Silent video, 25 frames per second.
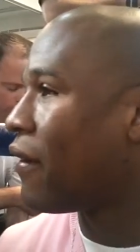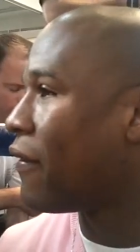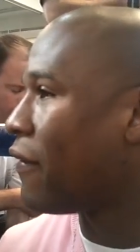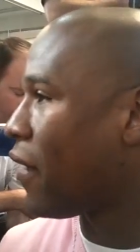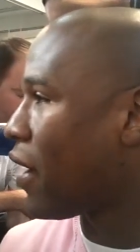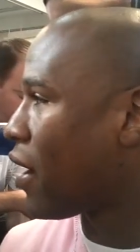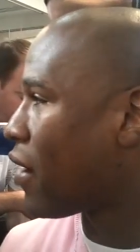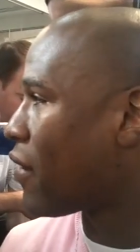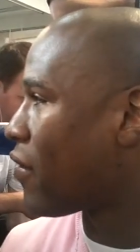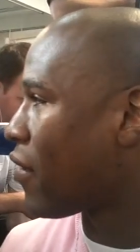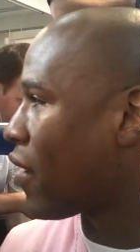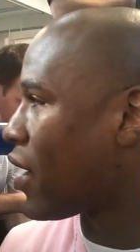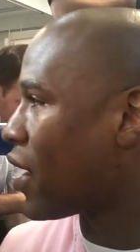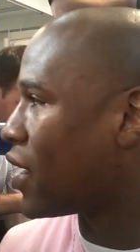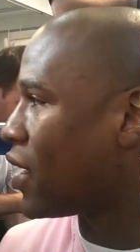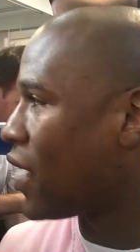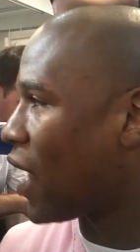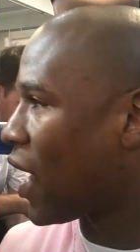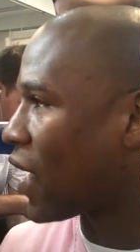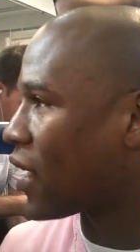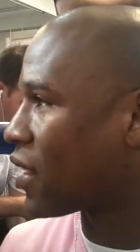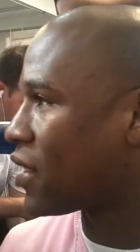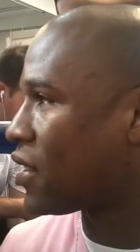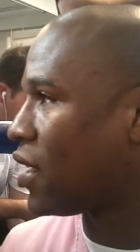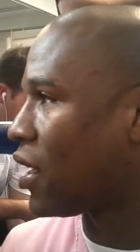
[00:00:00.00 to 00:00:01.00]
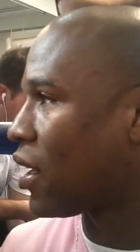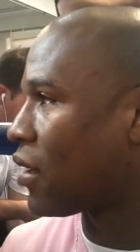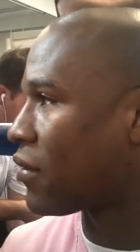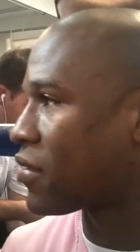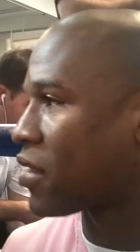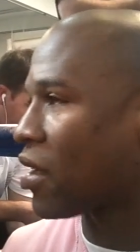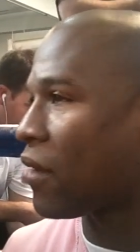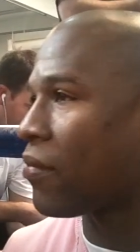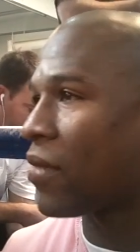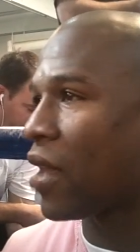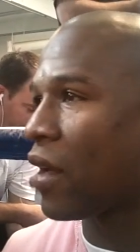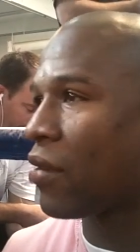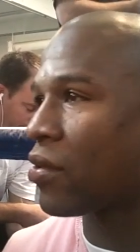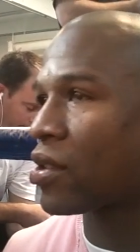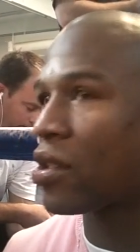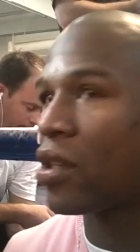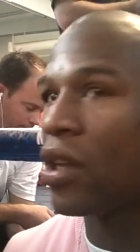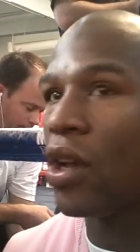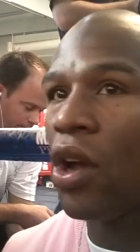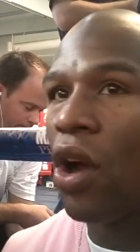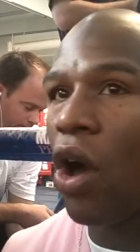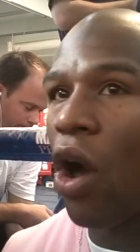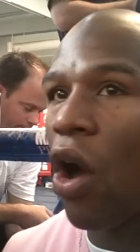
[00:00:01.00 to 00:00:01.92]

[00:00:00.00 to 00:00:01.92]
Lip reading: very, very negative, something that was